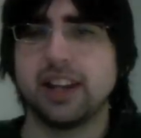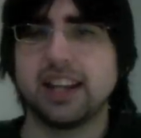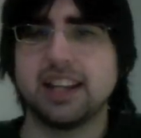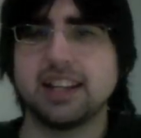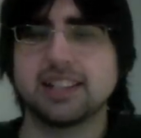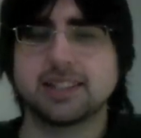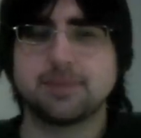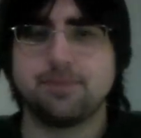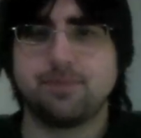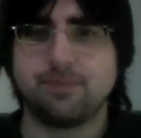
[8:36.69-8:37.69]
Like
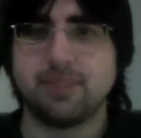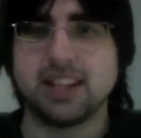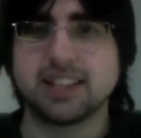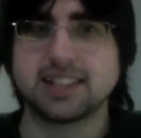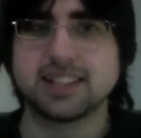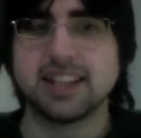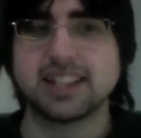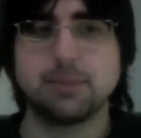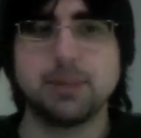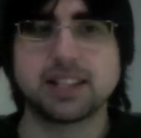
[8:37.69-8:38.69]
it's
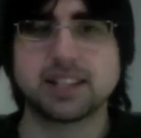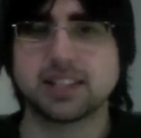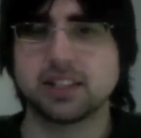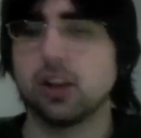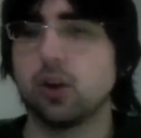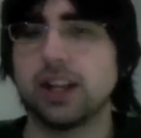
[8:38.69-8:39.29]
a bit slow.